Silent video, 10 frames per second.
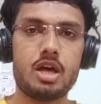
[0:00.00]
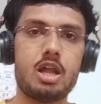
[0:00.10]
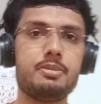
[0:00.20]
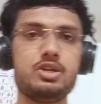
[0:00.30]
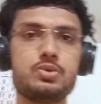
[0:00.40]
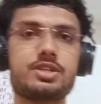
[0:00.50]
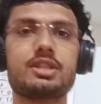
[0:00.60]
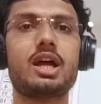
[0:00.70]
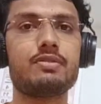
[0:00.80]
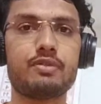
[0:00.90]
I'll be using
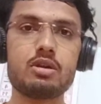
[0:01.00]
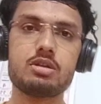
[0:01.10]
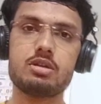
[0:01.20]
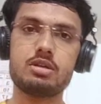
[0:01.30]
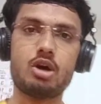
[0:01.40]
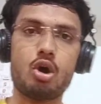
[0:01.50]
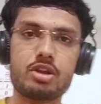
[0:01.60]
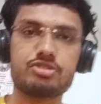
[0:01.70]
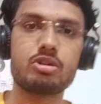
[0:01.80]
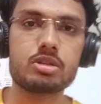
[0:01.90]
that for
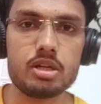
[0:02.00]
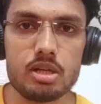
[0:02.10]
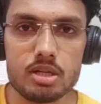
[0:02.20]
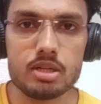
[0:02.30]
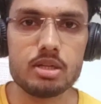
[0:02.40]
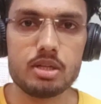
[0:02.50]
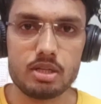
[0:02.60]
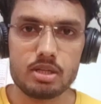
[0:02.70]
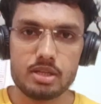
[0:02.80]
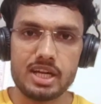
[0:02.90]
horizontal
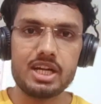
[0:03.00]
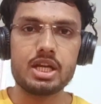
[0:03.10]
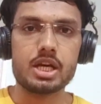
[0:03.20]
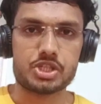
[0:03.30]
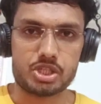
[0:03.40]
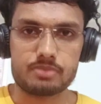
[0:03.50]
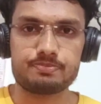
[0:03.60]
adduction.